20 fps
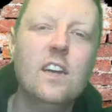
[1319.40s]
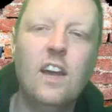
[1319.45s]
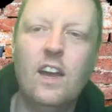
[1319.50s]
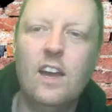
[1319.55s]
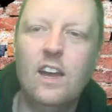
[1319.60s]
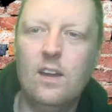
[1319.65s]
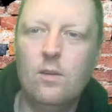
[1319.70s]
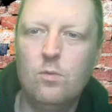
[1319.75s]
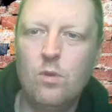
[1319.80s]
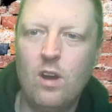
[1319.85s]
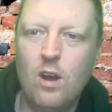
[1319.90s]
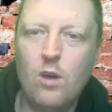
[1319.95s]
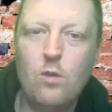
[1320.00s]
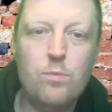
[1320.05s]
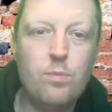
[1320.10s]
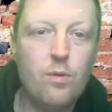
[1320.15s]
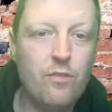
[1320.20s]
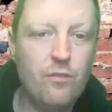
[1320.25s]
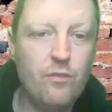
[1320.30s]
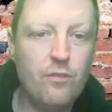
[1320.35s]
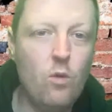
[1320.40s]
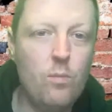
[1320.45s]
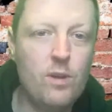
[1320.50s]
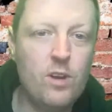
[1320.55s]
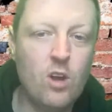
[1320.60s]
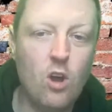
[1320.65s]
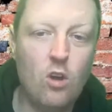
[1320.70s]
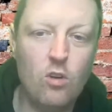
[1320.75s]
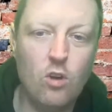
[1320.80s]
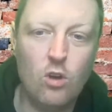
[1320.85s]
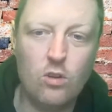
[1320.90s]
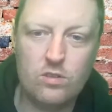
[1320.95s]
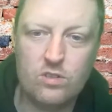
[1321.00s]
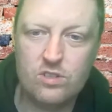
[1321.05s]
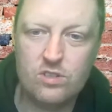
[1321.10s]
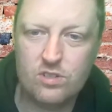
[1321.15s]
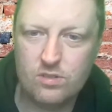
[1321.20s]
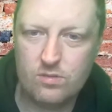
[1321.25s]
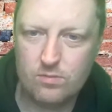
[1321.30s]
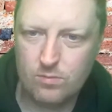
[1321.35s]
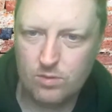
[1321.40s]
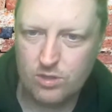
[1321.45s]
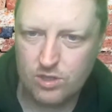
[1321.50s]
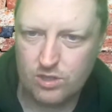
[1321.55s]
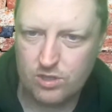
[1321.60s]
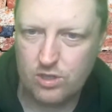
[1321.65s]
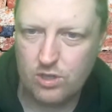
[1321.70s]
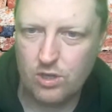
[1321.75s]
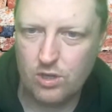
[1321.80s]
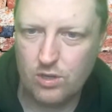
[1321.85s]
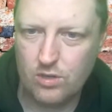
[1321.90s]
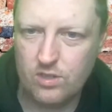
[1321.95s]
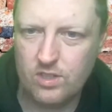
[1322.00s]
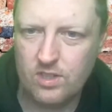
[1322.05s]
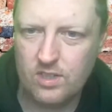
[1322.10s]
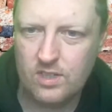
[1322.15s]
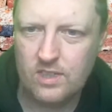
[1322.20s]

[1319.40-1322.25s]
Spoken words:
We're outperforming our odds, which is good.